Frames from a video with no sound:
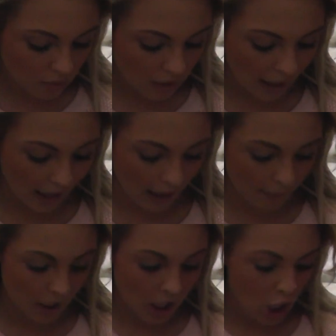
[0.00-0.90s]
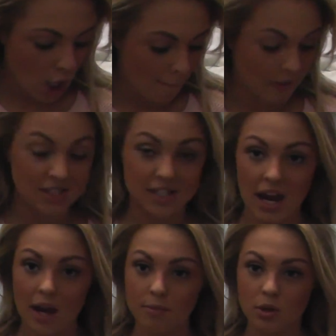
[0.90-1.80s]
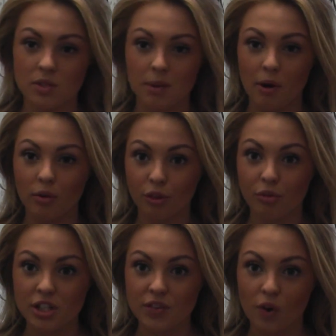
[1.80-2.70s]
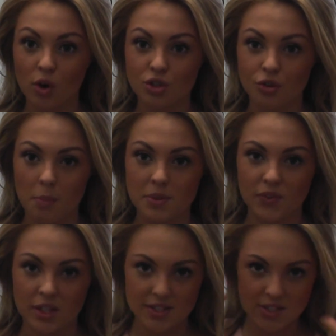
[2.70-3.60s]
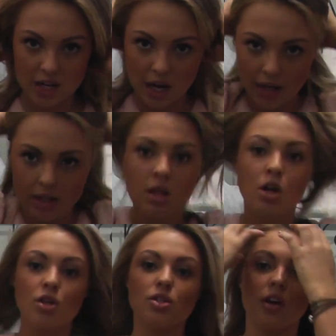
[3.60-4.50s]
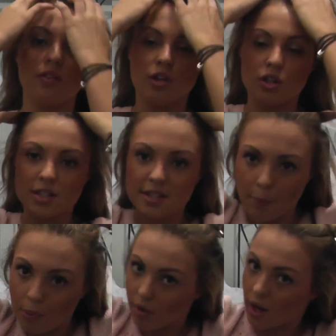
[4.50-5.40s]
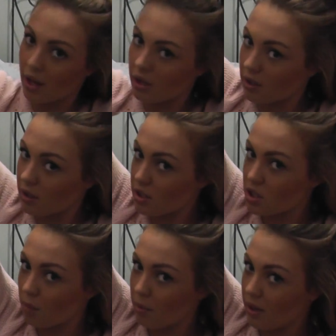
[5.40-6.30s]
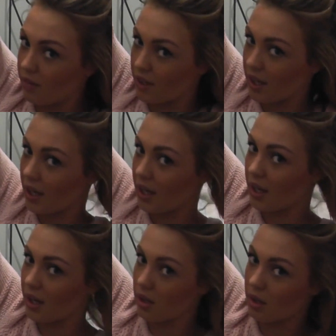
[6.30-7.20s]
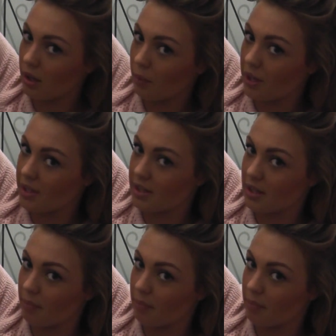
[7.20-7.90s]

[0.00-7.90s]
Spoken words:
But today I'm using about 3 to 4 strips for this style. So if you just separate the top part of your hair, like where you did that